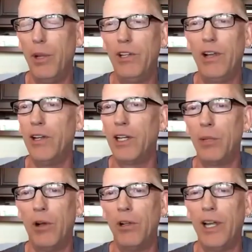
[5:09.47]
been telling
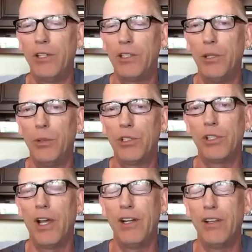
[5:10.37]
him all he has to do is
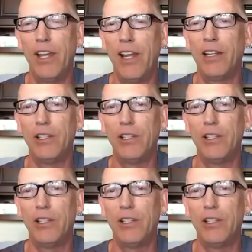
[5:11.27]
sign a thing